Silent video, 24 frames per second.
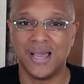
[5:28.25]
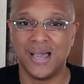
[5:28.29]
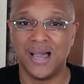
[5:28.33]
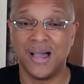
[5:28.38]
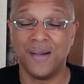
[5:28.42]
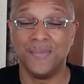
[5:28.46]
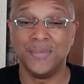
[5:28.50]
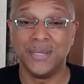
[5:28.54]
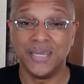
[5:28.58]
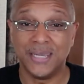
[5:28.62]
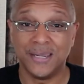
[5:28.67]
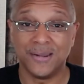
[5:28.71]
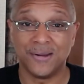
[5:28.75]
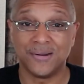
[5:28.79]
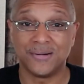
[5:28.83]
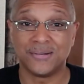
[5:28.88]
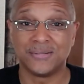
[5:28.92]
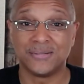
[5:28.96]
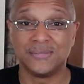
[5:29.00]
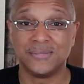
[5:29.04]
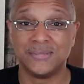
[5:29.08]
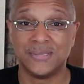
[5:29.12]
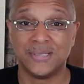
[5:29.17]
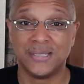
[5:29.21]
I'm here.
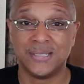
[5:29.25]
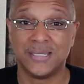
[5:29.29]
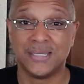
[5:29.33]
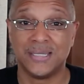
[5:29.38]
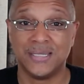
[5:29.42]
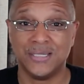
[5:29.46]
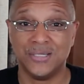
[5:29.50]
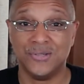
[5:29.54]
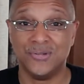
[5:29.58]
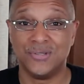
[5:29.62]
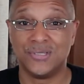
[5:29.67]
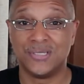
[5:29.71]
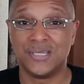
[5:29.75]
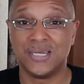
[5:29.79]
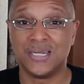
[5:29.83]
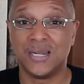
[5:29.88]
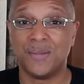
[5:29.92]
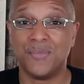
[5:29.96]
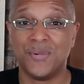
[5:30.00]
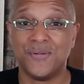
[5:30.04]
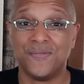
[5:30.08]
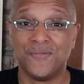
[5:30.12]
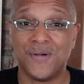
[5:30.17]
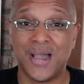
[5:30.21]
You said
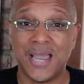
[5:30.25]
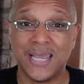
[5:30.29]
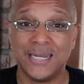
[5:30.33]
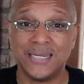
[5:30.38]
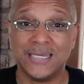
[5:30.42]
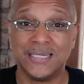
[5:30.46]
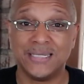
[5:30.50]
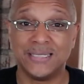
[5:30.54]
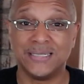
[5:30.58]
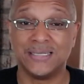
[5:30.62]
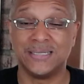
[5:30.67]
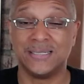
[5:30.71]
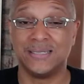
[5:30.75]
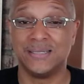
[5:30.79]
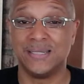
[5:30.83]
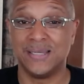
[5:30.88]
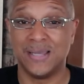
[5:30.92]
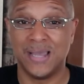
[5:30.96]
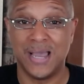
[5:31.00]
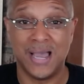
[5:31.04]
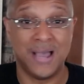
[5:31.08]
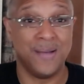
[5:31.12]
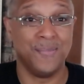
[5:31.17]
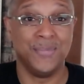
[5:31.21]
I'm invited,
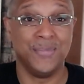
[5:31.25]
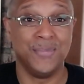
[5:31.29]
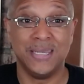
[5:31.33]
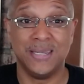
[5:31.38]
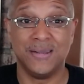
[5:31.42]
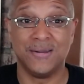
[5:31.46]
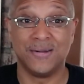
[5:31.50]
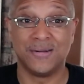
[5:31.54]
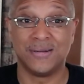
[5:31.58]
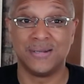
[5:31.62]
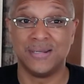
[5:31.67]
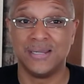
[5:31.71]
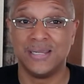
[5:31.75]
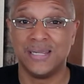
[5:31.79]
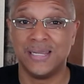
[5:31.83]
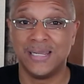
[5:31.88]
I'm here.